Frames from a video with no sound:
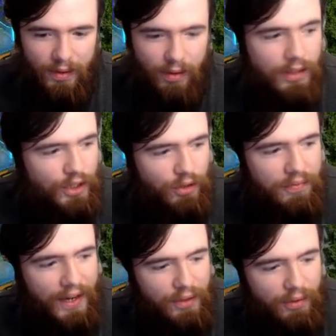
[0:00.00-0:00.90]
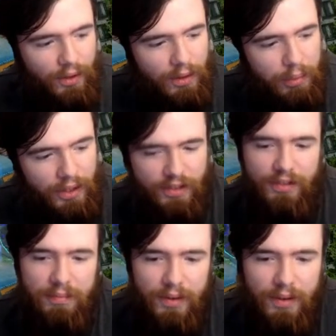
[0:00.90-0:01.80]
Unless you factor in all the
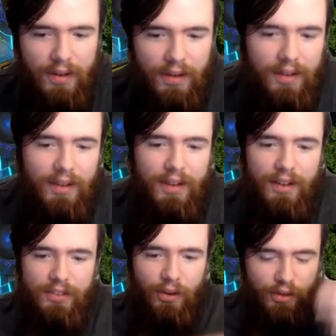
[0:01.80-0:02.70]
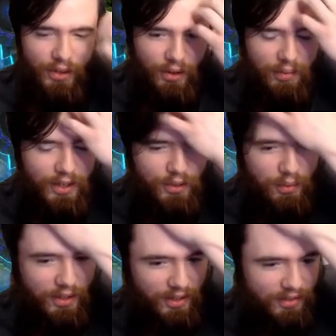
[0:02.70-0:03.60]
bricks. So, you know, it is
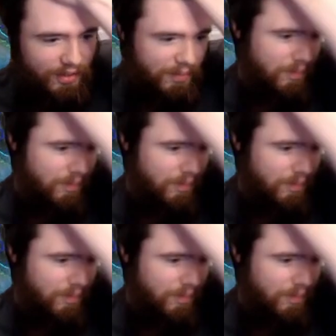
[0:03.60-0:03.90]
what it is.